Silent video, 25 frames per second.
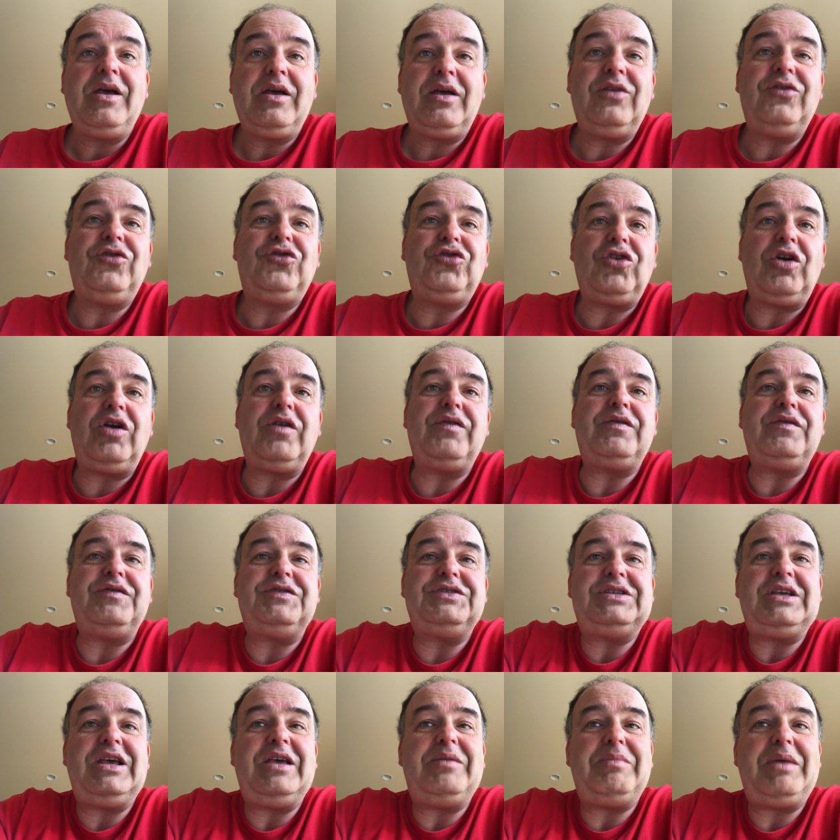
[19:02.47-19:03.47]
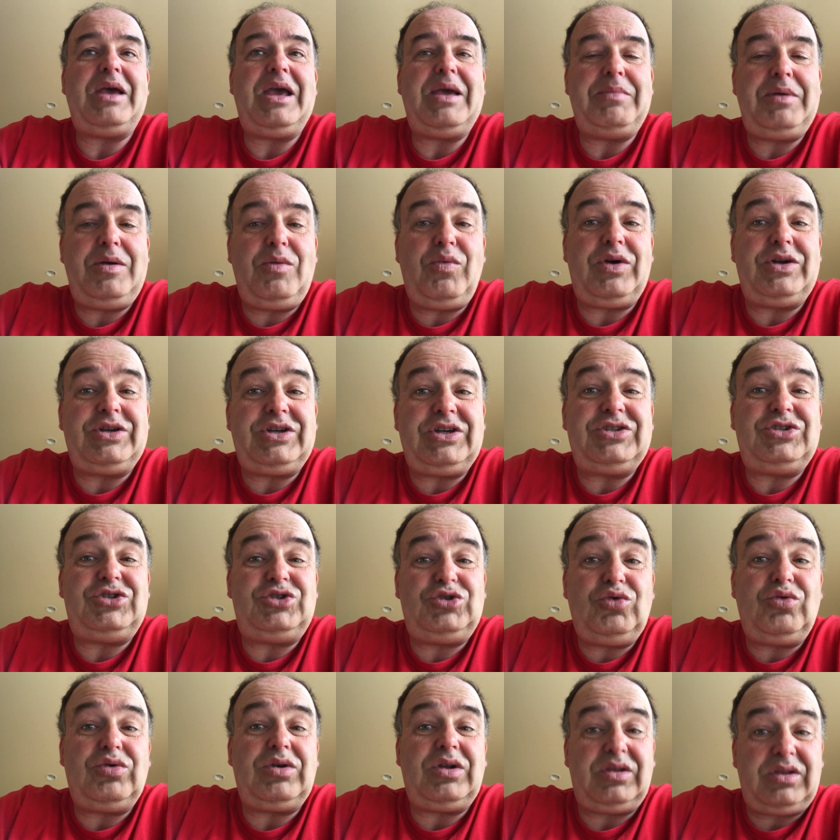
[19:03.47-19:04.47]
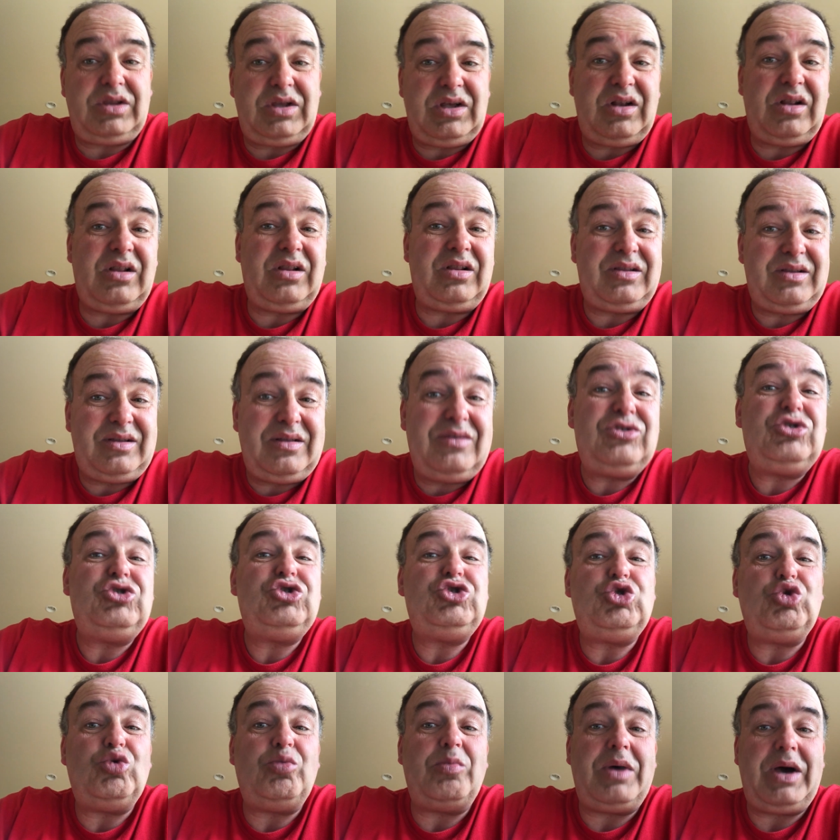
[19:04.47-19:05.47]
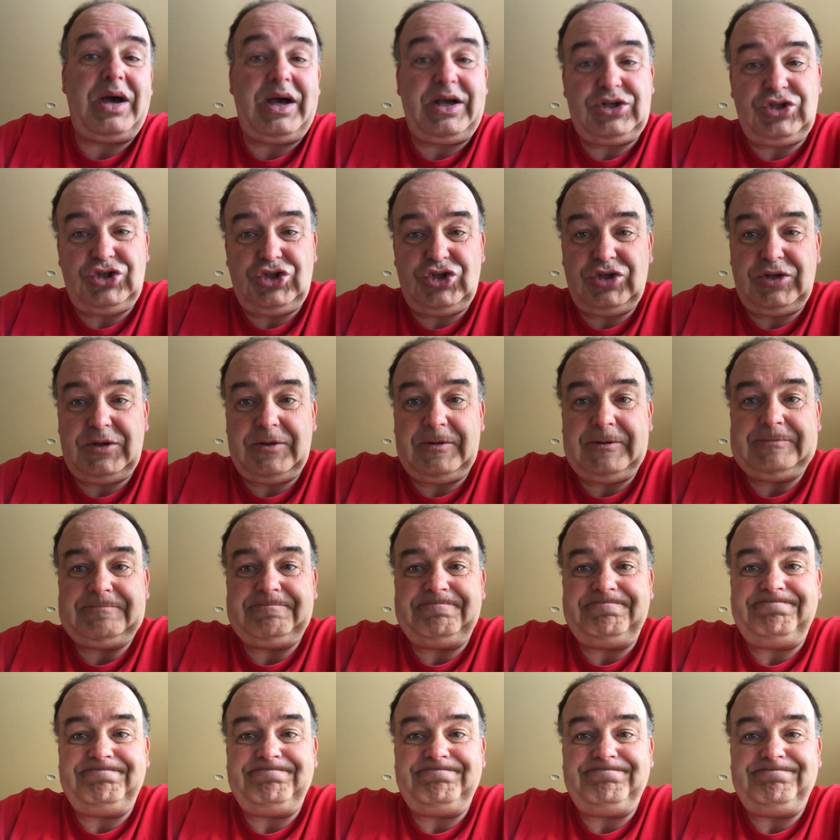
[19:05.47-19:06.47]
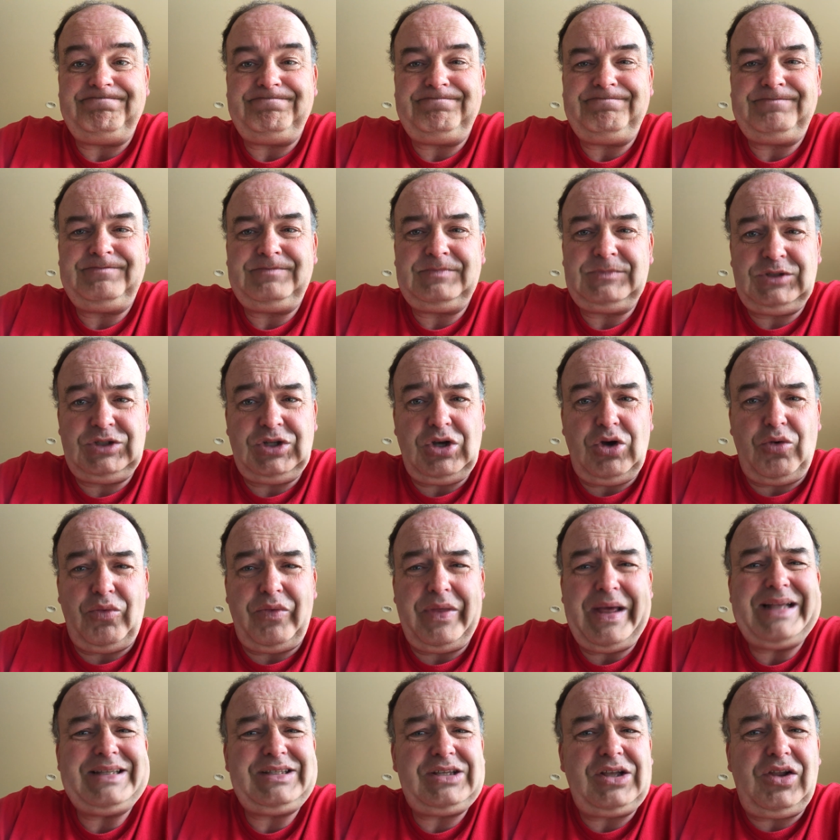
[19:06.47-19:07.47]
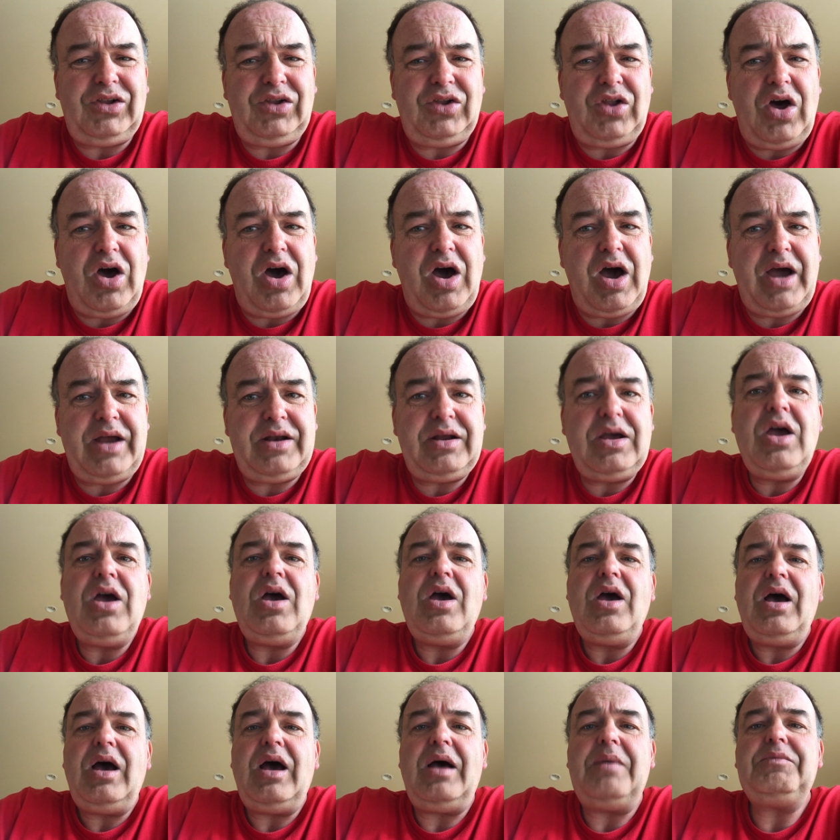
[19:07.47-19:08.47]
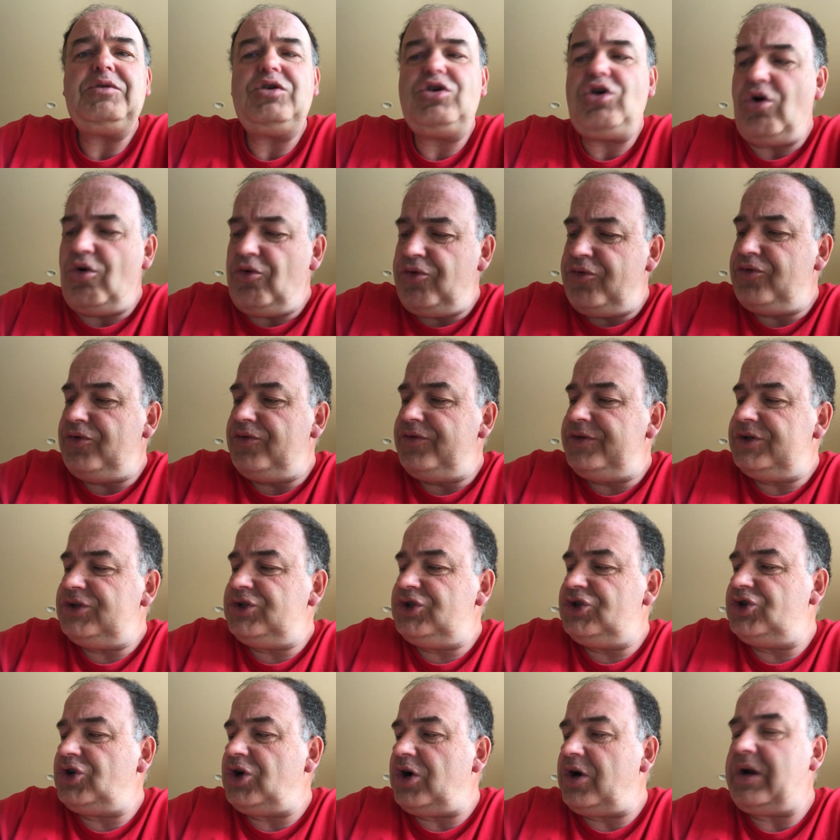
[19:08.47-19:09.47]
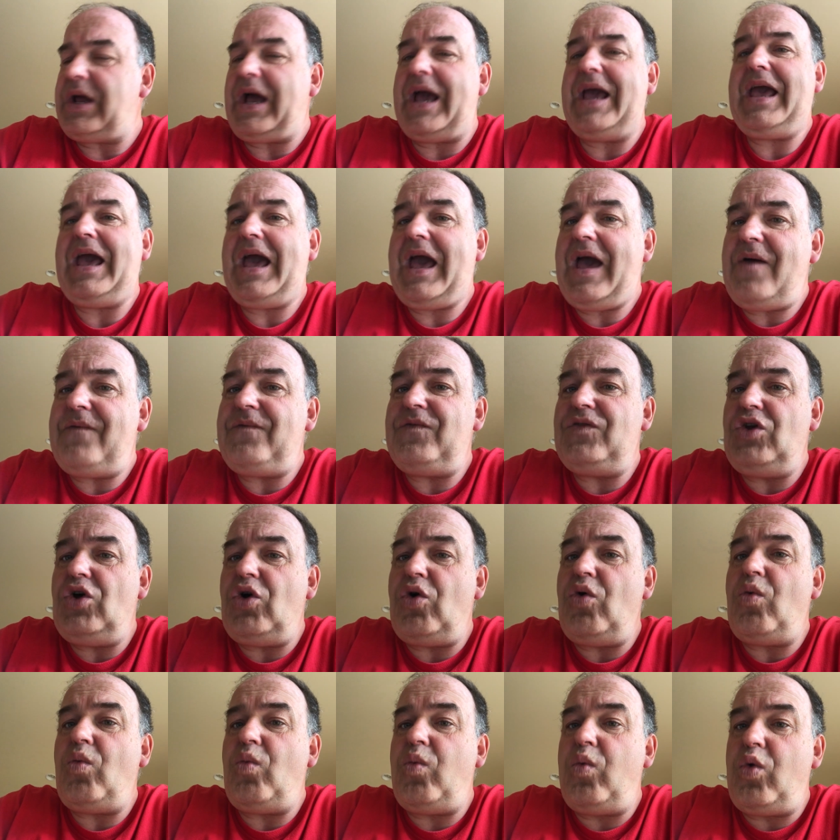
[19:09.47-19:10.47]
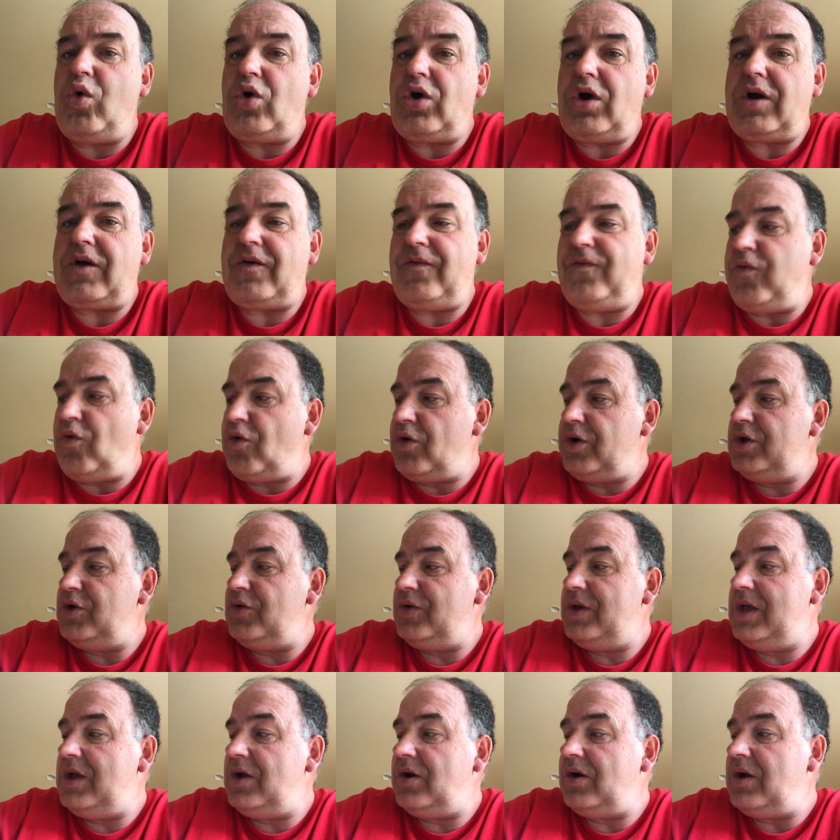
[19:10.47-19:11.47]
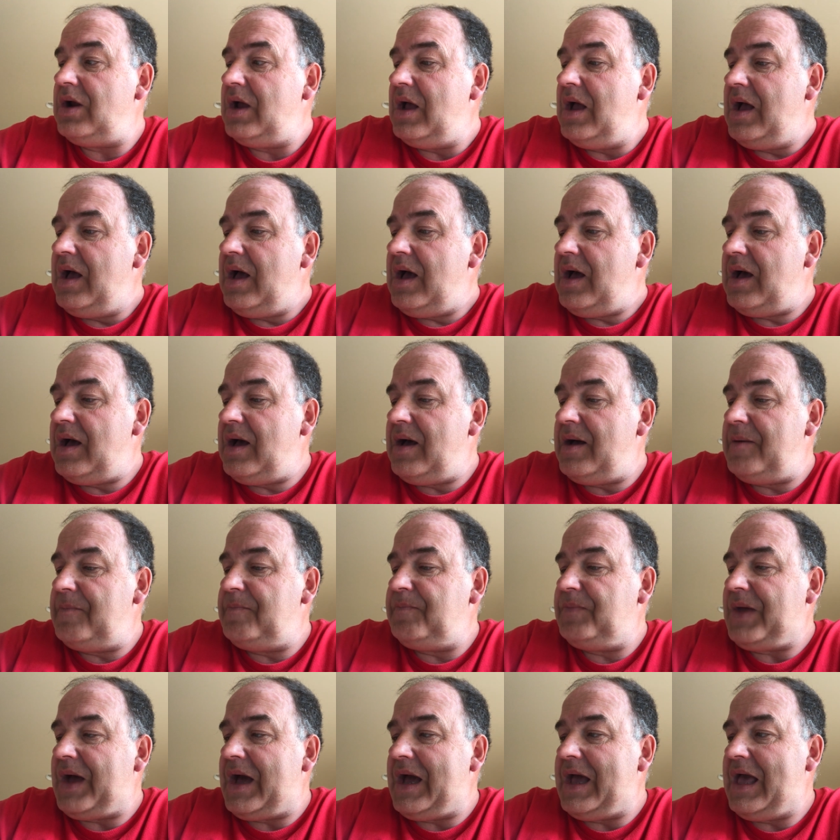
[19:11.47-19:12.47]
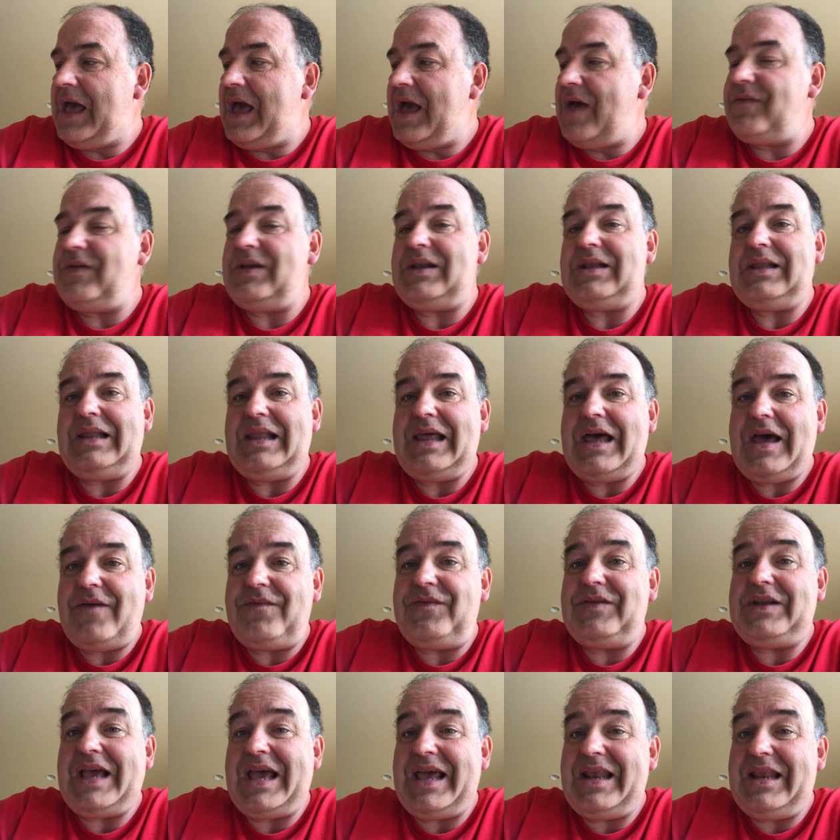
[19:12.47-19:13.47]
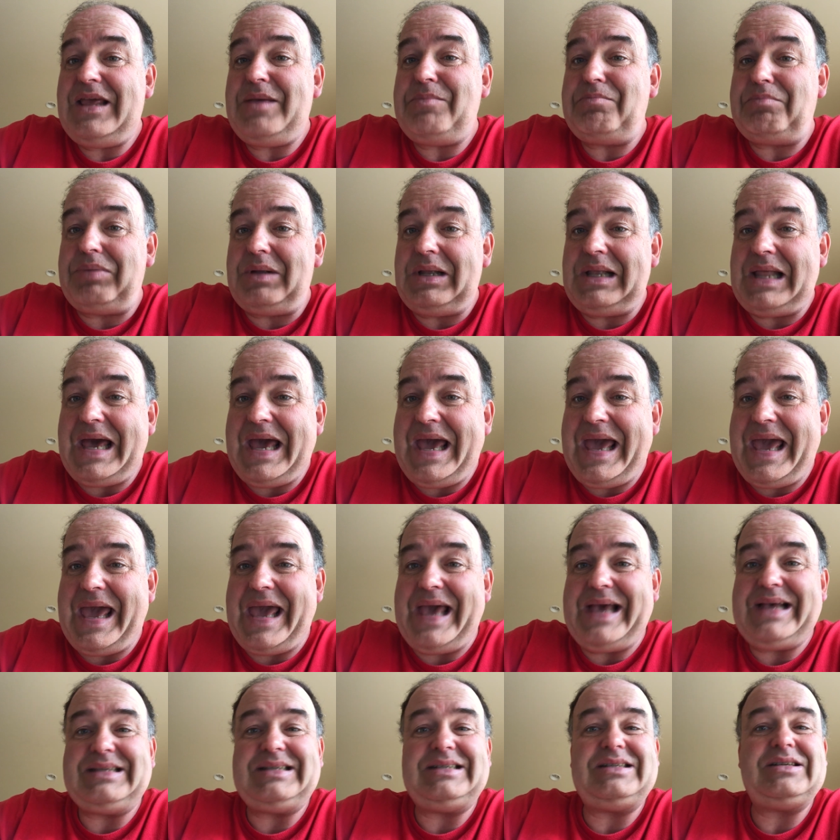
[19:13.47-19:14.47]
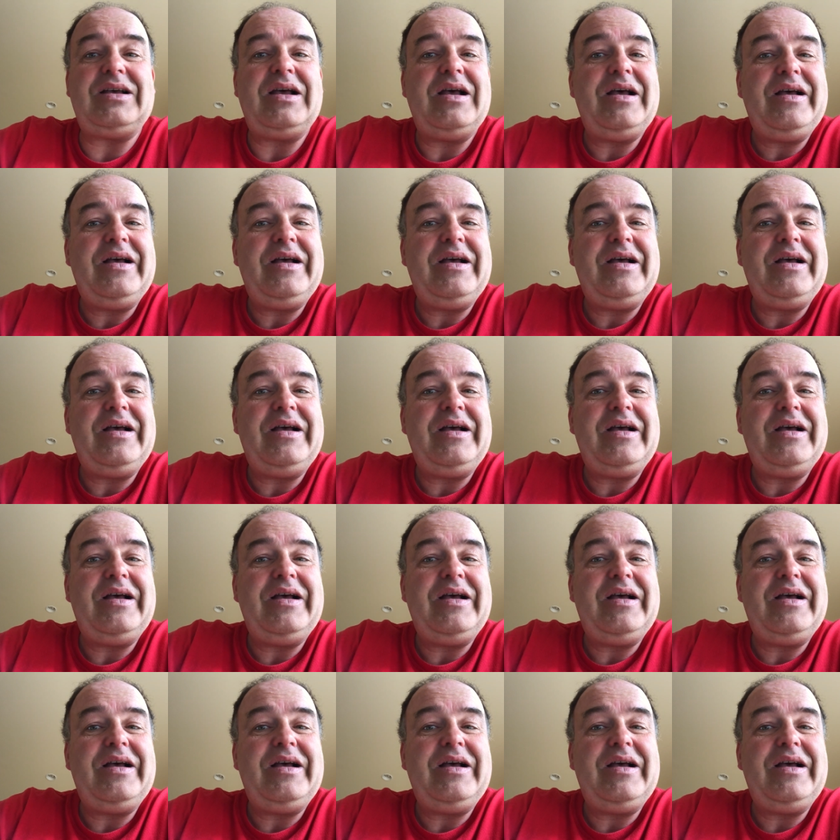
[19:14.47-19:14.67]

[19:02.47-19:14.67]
Conservatives think maybe we're just doing a little too much. So that's a lot. Uh, go through this chart. I have no work for you here. Um, I haven't left any blanks.